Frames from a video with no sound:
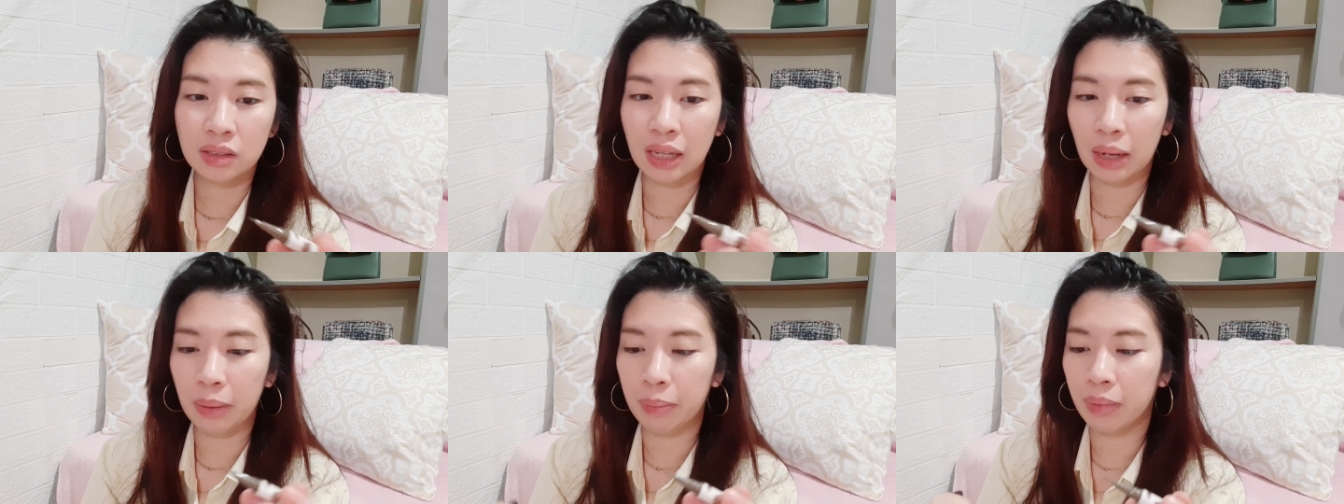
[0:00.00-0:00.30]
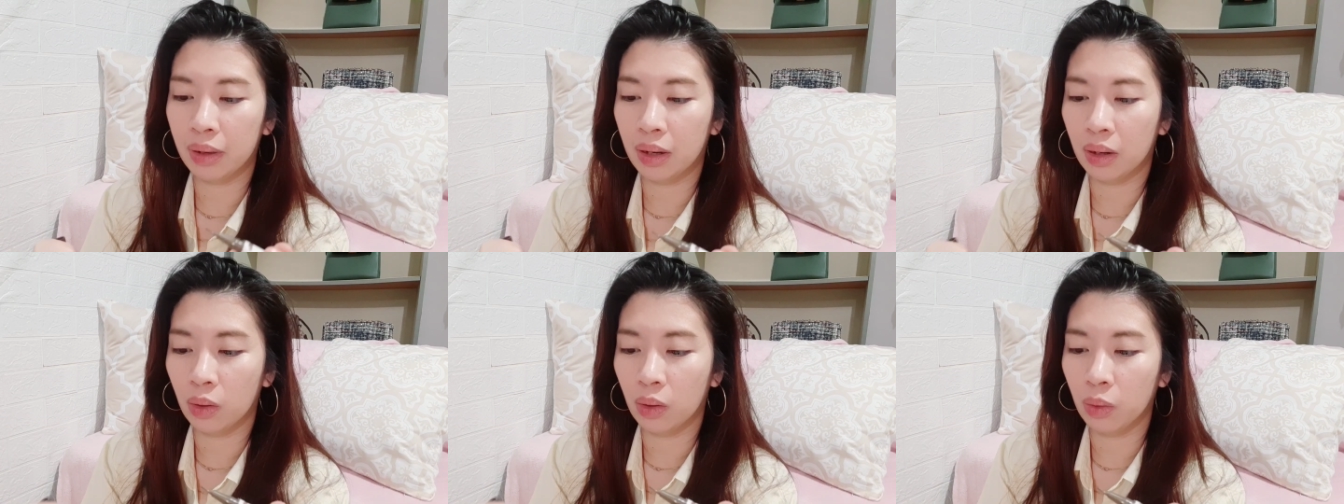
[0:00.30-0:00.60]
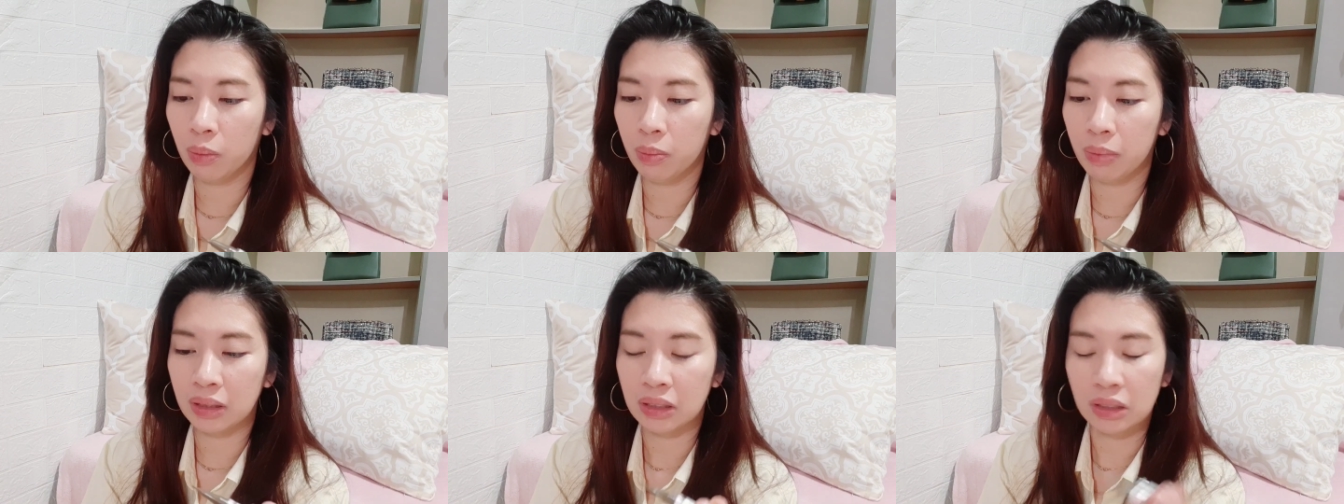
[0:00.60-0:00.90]
down
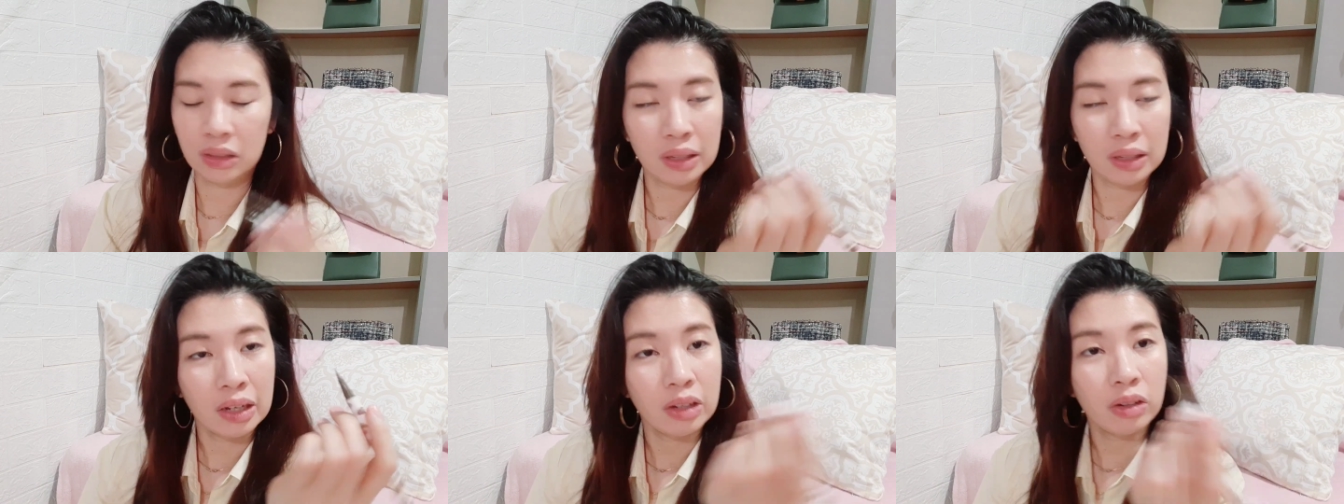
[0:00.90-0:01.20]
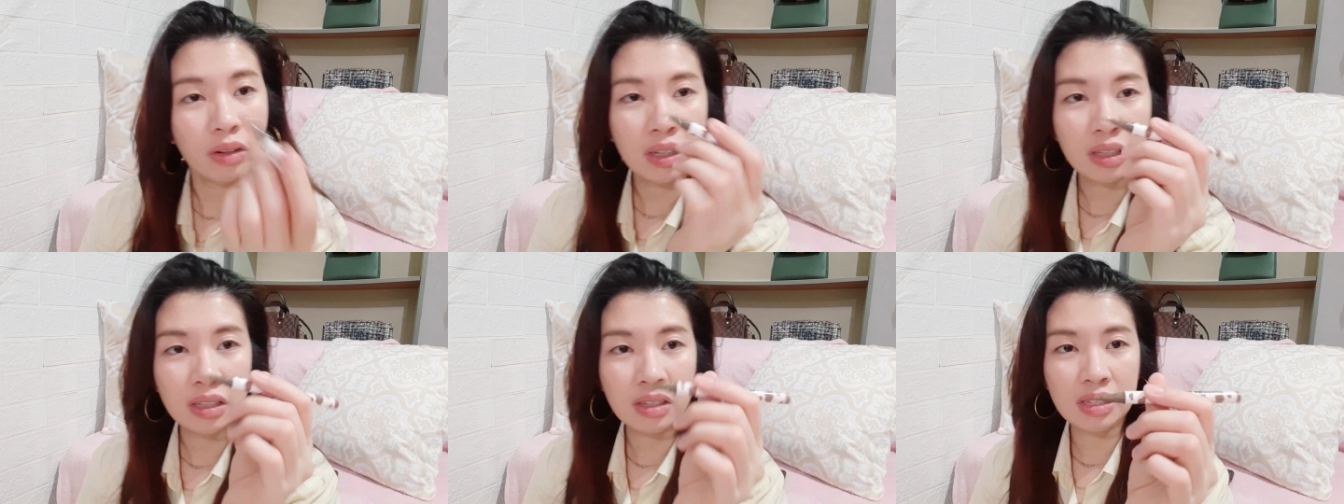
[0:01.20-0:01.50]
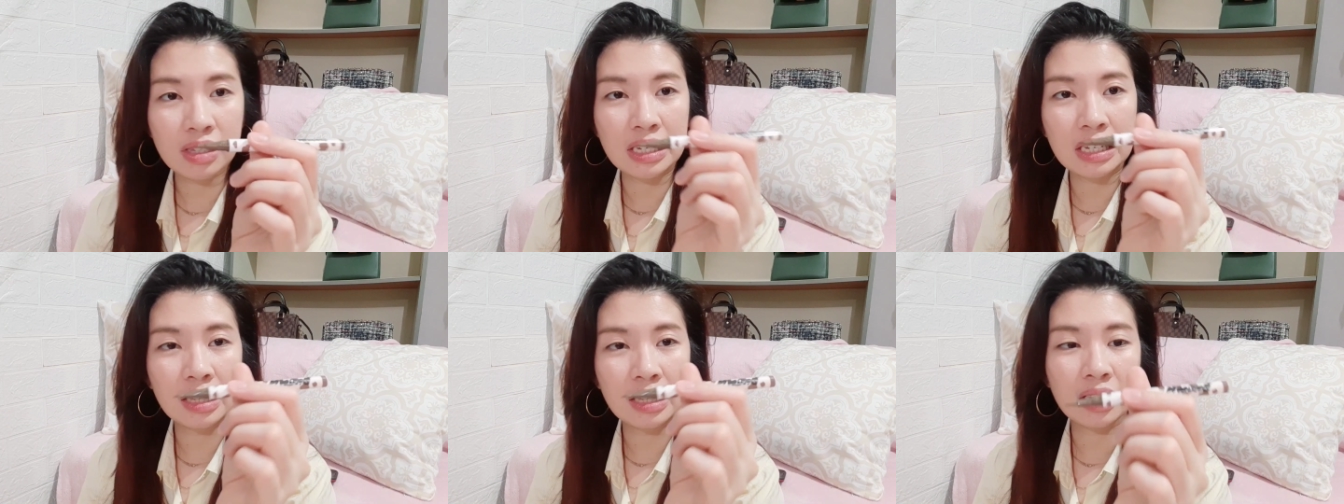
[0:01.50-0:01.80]
below, but yeah, you can
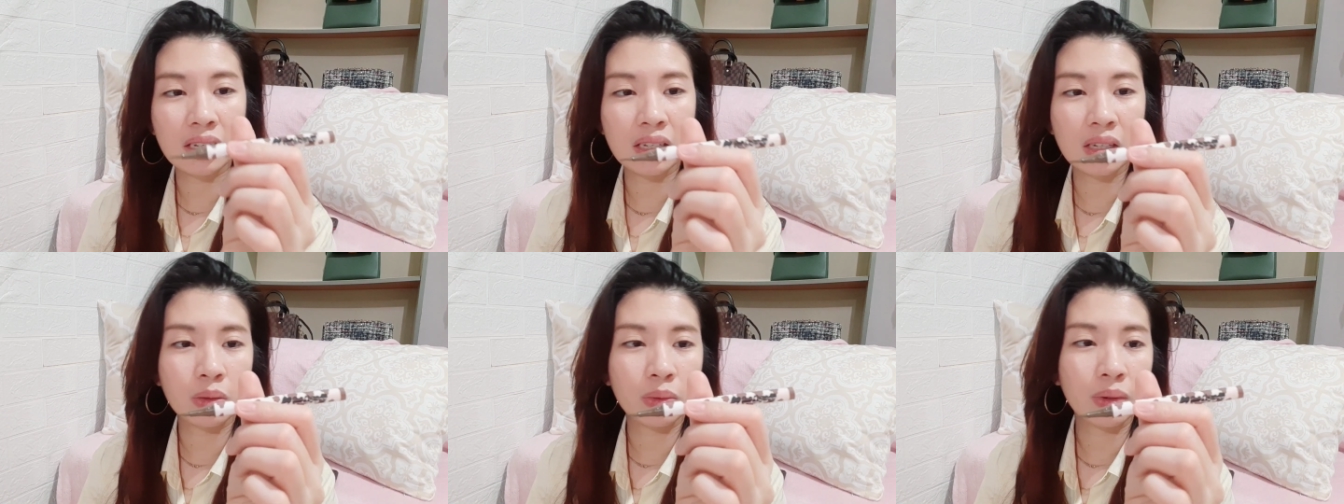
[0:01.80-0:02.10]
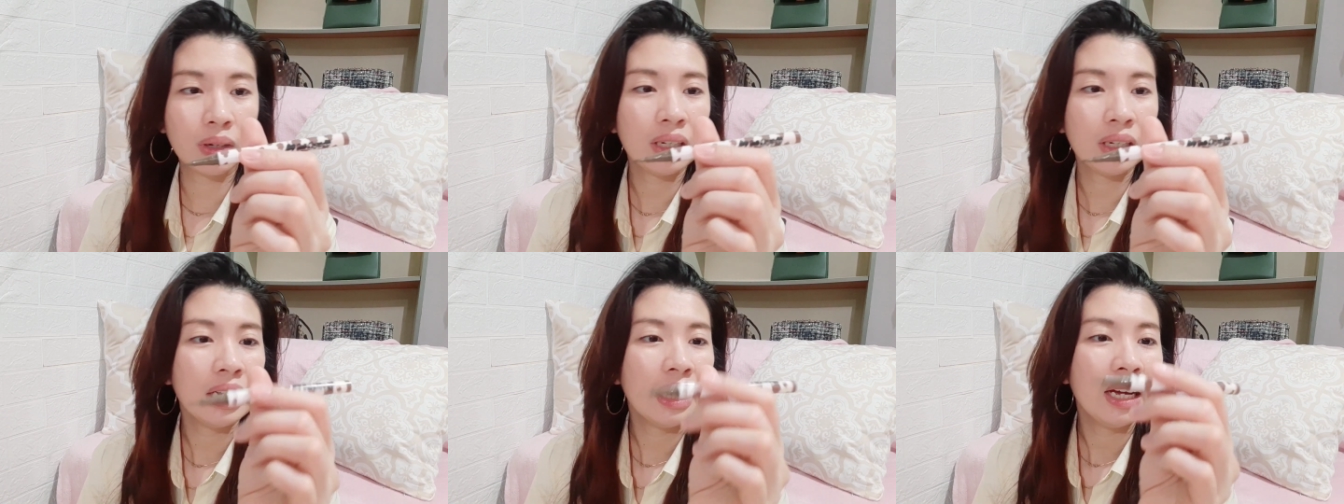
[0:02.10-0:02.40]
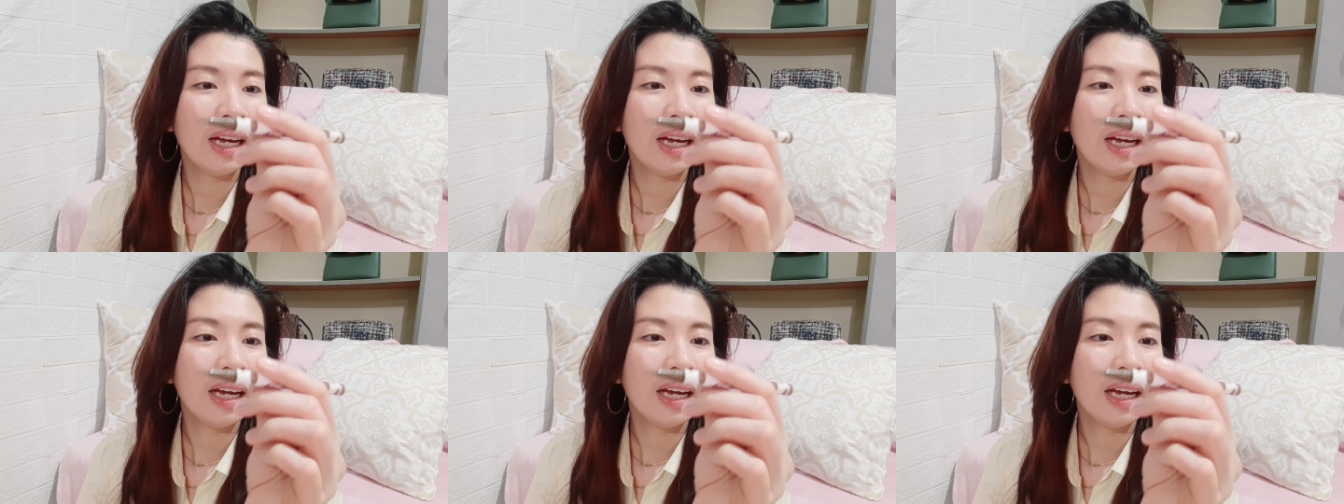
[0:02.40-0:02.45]
see this as well.